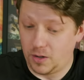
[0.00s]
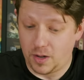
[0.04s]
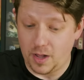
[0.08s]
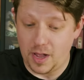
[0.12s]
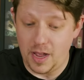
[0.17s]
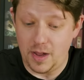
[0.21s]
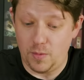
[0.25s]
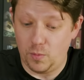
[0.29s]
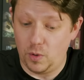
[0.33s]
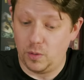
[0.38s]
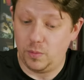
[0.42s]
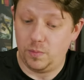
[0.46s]

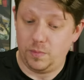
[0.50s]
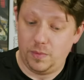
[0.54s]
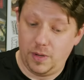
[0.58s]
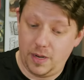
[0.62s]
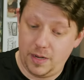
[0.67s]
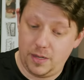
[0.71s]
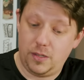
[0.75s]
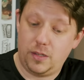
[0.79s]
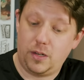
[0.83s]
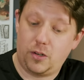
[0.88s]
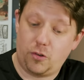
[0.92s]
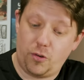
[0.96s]
Okay, well,
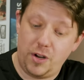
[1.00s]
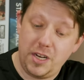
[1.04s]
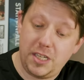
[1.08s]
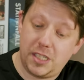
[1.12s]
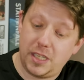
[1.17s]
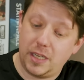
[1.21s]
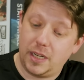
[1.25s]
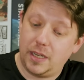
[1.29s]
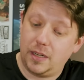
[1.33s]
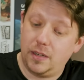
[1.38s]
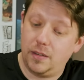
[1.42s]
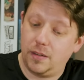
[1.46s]

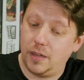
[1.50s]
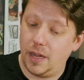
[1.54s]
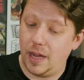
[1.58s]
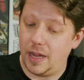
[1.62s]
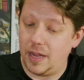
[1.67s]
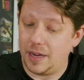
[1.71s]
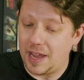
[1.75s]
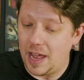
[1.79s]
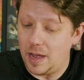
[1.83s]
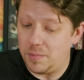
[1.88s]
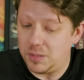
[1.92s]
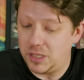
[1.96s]
increasing
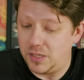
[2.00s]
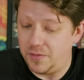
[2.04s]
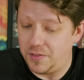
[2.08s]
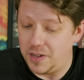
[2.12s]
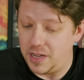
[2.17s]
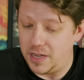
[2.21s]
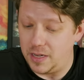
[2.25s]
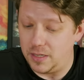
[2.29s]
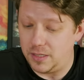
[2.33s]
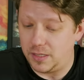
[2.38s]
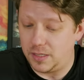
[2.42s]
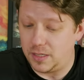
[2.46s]
gaps of
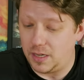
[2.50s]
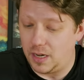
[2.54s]
years.